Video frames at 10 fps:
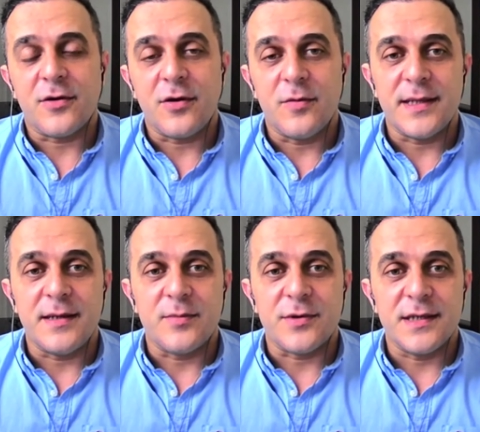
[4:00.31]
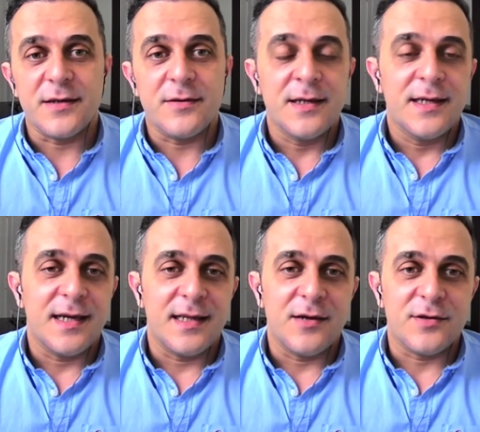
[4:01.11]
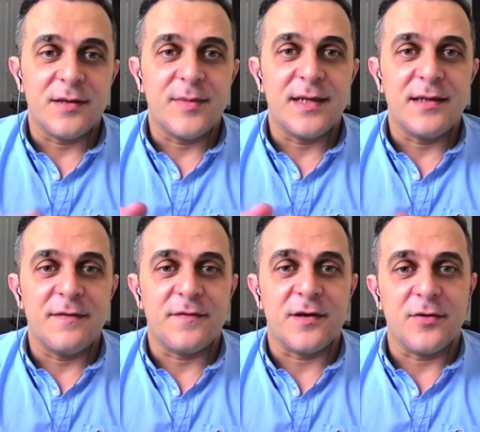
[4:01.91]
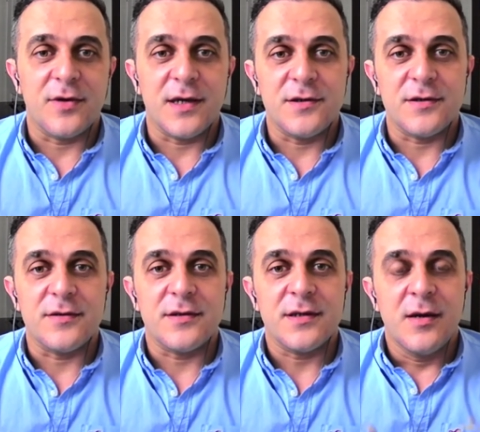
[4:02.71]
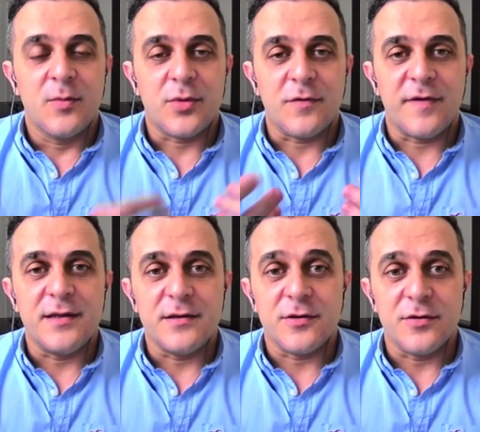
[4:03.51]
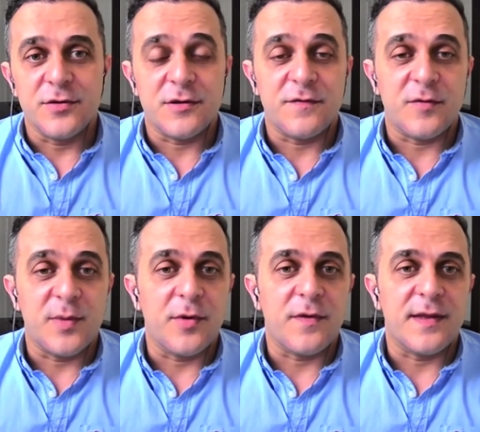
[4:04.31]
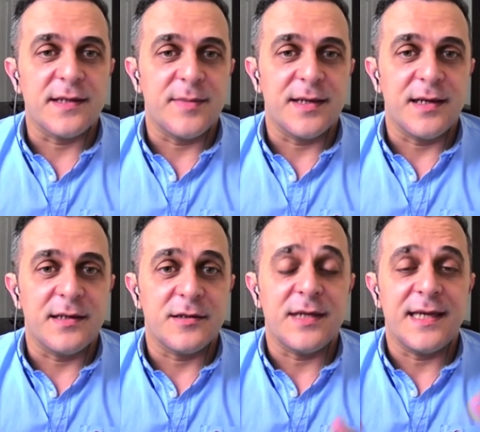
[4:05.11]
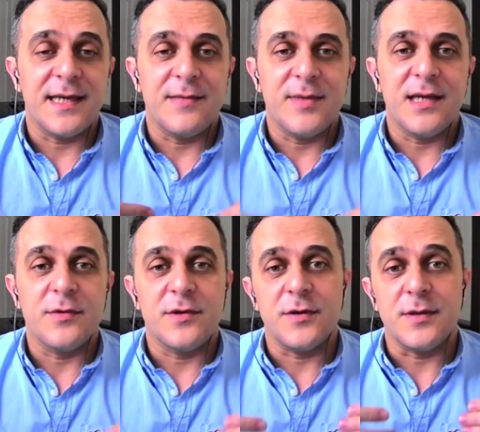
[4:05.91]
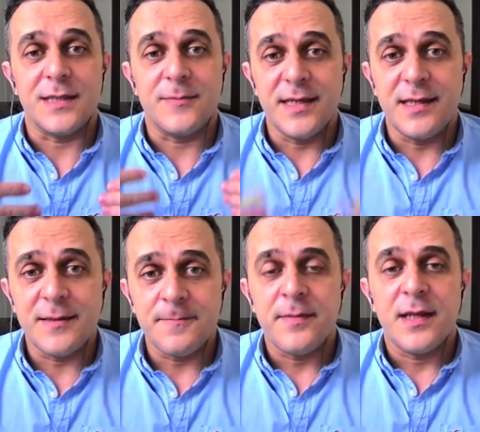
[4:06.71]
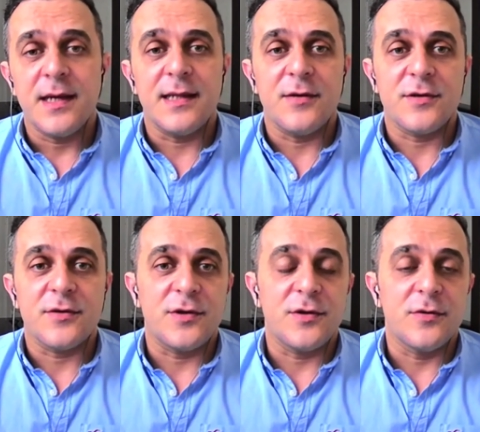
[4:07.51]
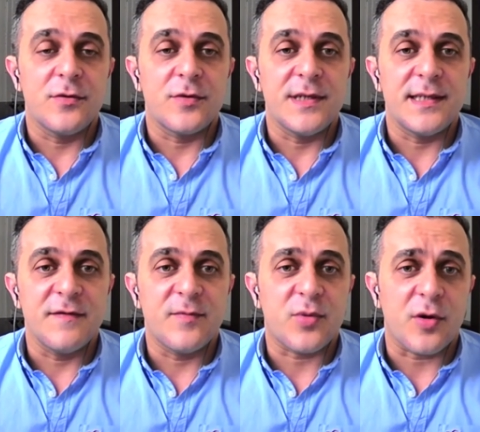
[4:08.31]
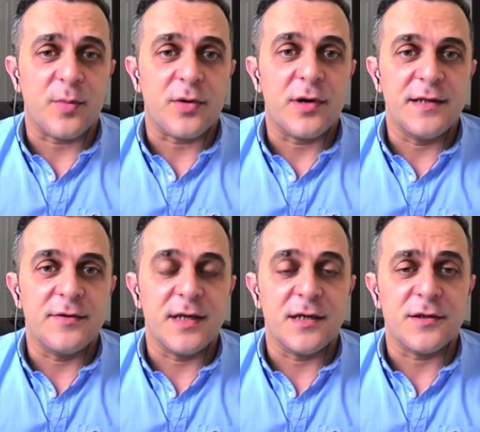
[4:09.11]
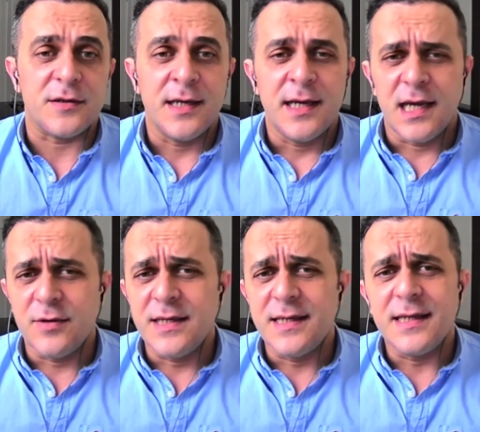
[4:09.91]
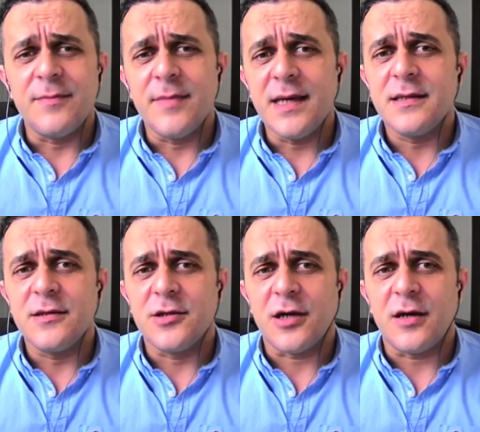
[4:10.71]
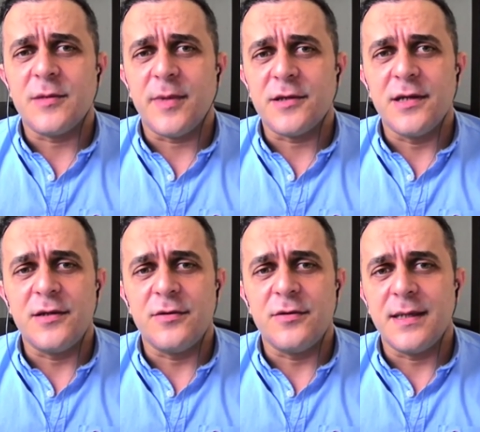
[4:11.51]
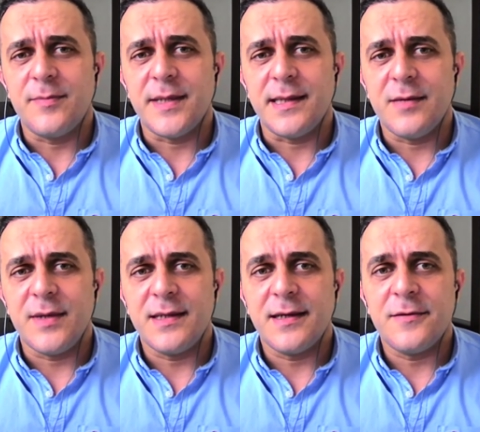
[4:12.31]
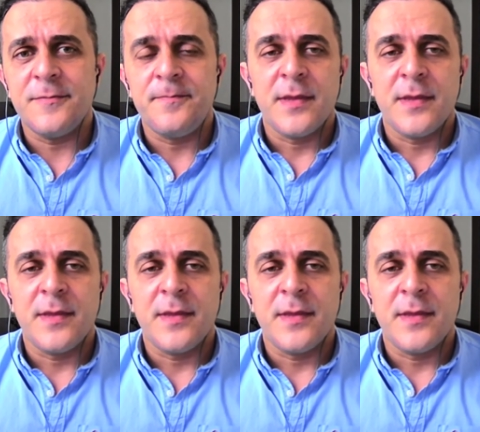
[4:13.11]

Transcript: company in Brazil and also in many different locations providing solutions for people with disabilities so they can be able to speak and also to receive proper education. And we did an amazing job, especially during the pandemic now